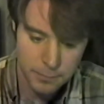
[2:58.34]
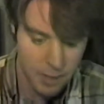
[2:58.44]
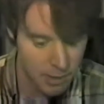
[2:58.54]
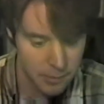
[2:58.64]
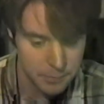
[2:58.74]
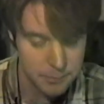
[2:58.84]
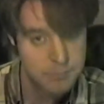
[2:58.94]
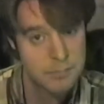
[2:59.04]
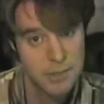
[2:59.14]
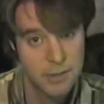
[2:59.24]
You know,
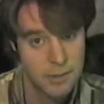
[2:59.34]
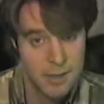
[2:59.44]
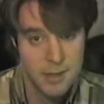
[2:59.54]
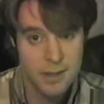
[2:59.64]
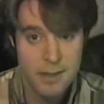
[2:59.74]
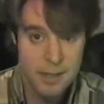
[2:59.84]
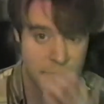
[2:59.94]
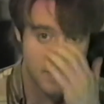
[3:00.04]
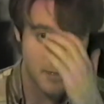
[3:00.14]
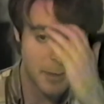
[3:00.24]
you know,
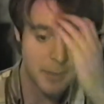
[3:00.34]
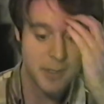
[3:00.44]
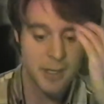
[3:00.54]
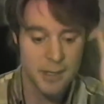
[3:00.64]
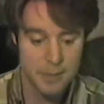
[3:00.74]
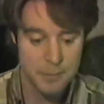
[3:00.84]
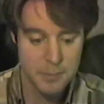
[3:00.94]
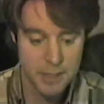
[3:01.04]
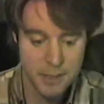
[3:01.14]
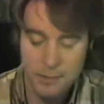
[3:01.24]
maybe I'm,
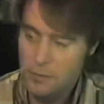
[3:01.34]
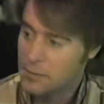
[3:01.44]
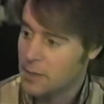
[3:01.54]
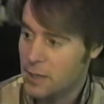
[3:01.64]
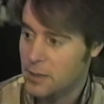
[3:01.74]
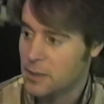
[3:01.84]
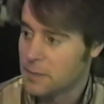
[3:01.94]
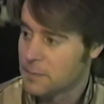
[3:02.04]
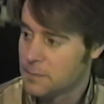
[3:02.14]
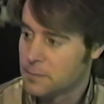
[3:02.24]
you know, I don't know.